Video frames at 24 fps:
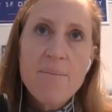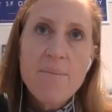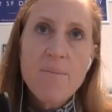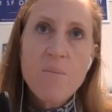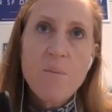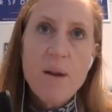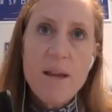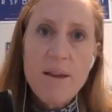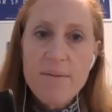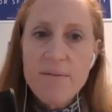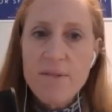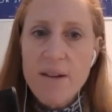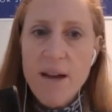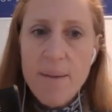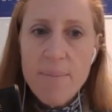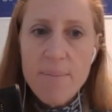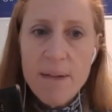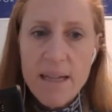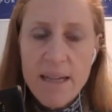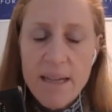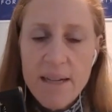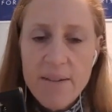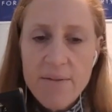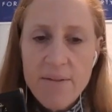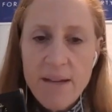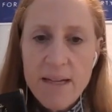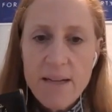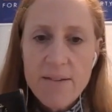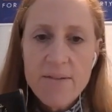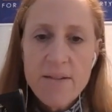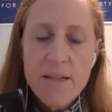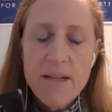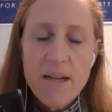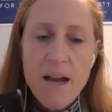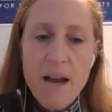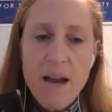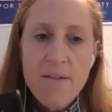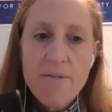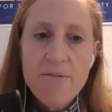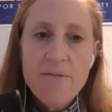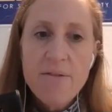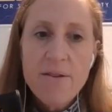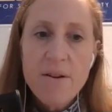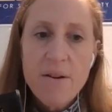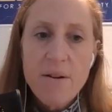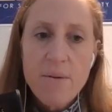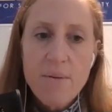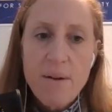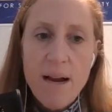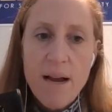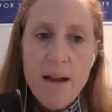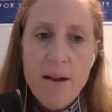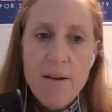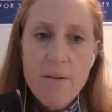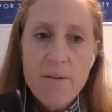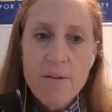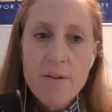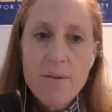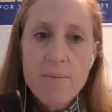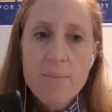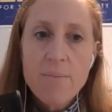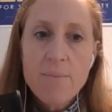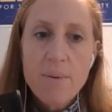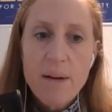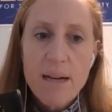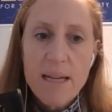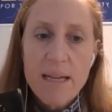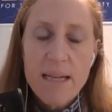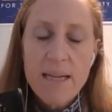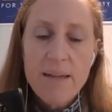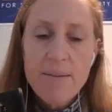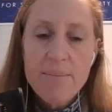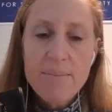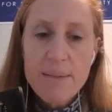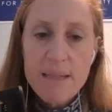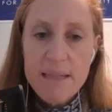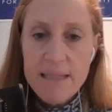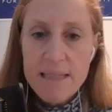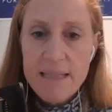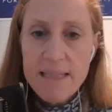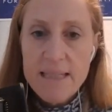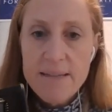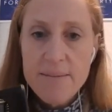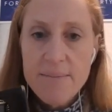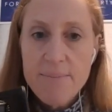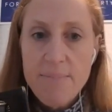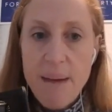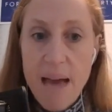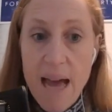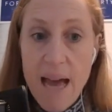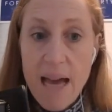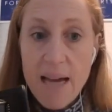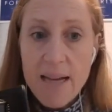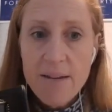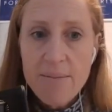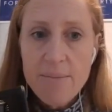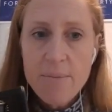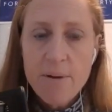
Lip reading: we have not been innovative enough around bringing business back,